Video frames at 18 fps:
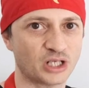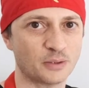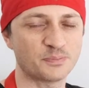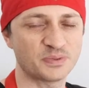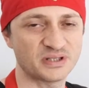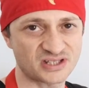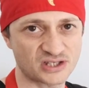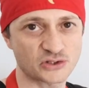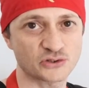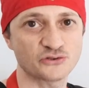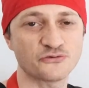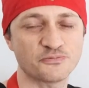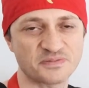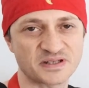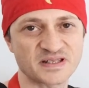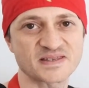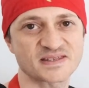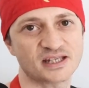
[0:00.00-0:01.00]
pieces of
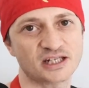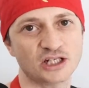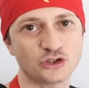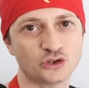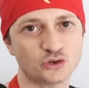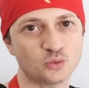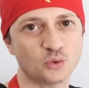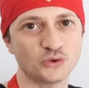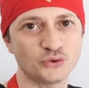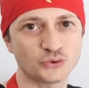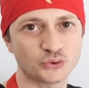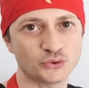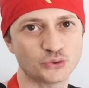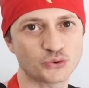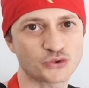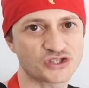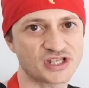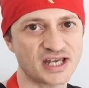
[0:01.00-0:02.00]
pizza that you want to
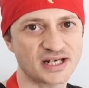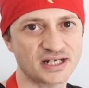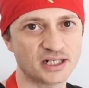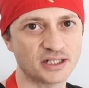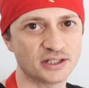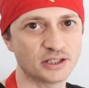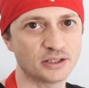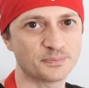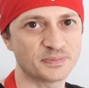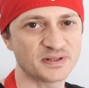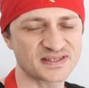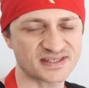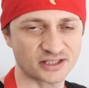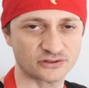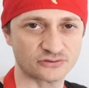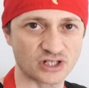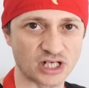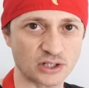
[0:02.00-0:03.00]
use then in the
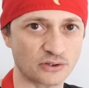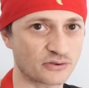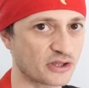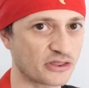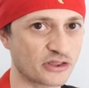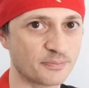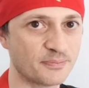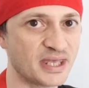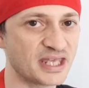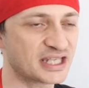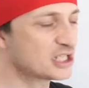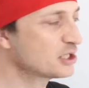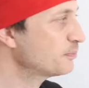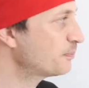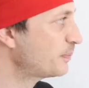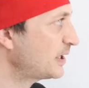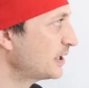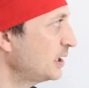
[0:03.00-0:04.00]
pizza tray or in the
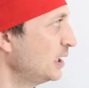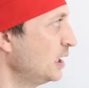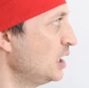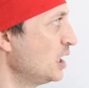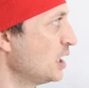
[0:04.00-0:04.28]
baking pan,